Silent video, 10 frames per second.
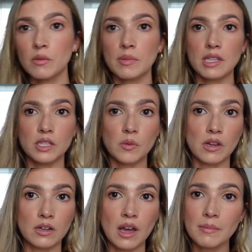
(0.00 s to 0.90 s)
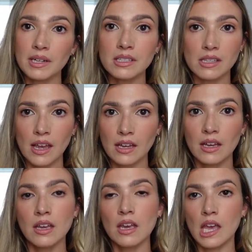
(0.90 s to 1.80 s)
would be this one. I'm gonna say
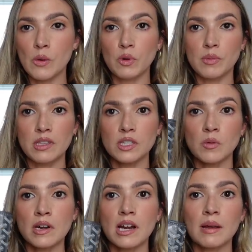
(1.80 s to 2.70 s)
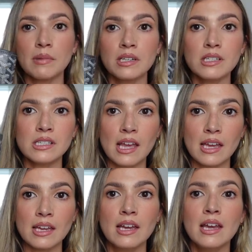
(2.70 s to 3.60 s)
it would be this one, and I'm gonna
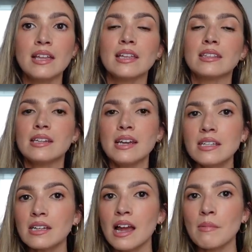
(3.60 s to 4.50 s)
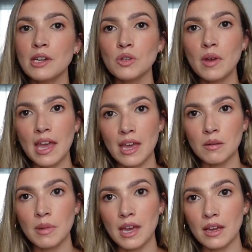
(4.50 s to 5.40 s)
say that the next time I do a
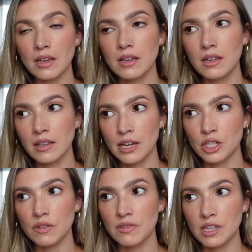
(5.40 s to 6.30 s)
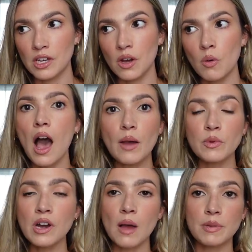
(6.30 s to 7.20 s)
handbag collection video, I
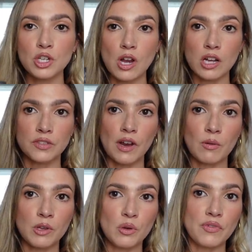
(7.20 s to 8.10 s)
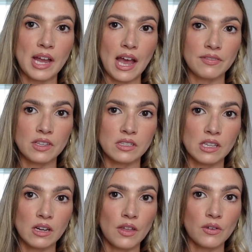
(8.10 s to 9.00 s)
would not be shocked if I were you if I had this
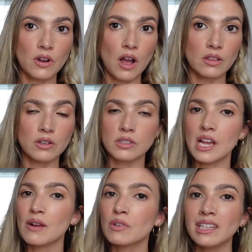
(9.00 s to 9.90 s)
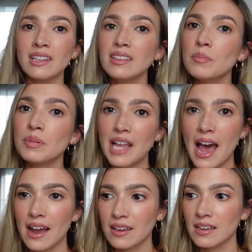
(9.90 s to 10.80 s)
in other colors. I really like the
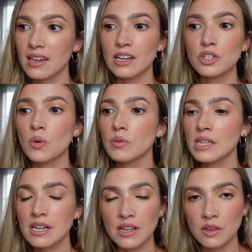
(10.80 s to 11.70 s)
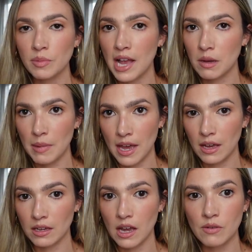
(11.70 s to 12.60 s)
black, and I don't need another black
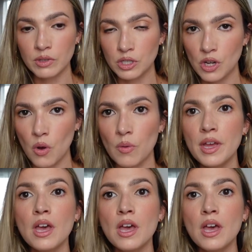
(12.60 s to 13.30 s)
bag. I really don't.